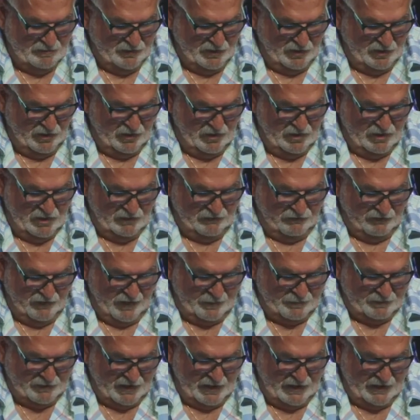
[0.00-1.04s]
and bird, of
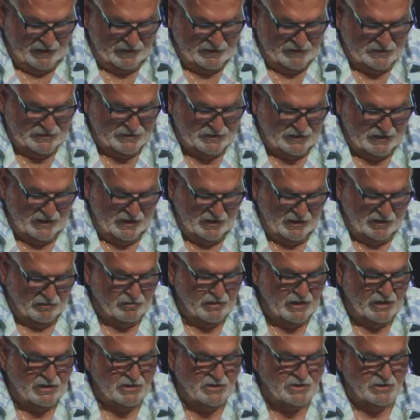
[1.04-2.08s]
reptile and sea
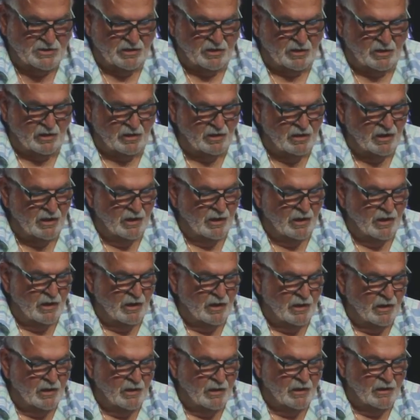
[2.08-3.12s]
creature
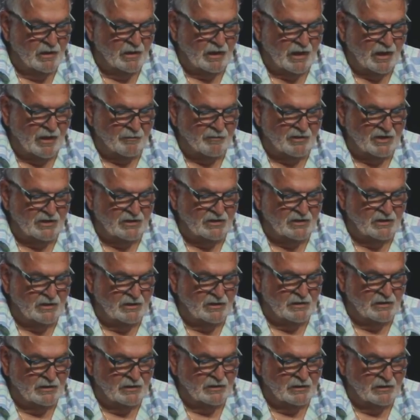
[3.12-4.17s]
can be
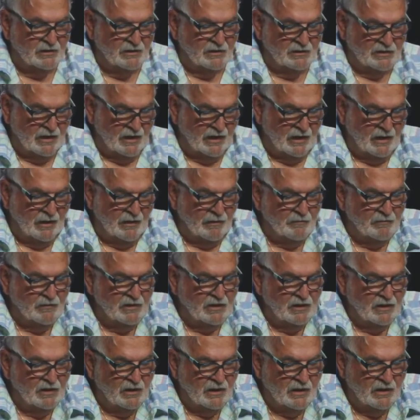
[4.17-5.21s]

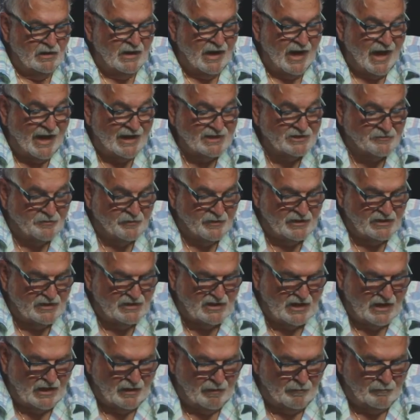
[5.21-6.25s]
tamed and has
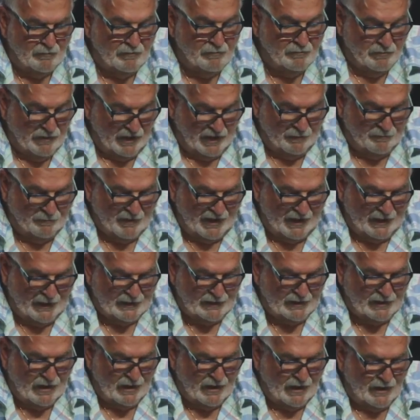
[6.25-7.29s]
been tamed by
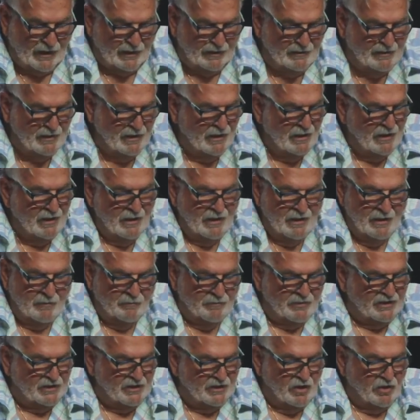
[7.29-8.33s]
mankind,
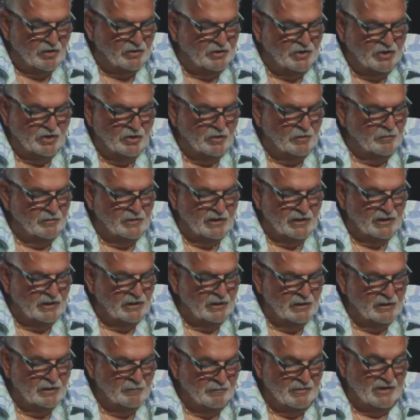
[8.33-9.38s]
but no
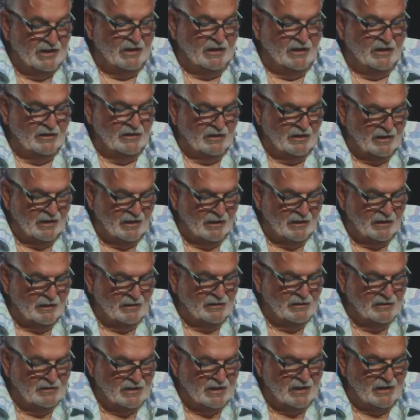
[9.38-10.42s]
human being
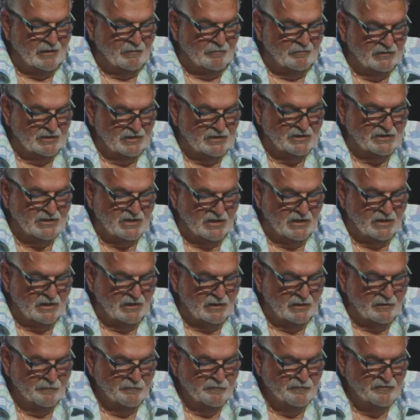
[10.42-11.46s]
can tame the
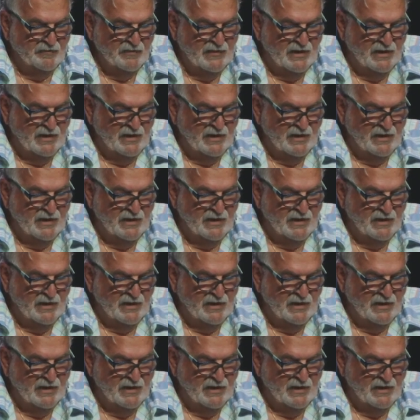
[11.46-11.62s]
tongue.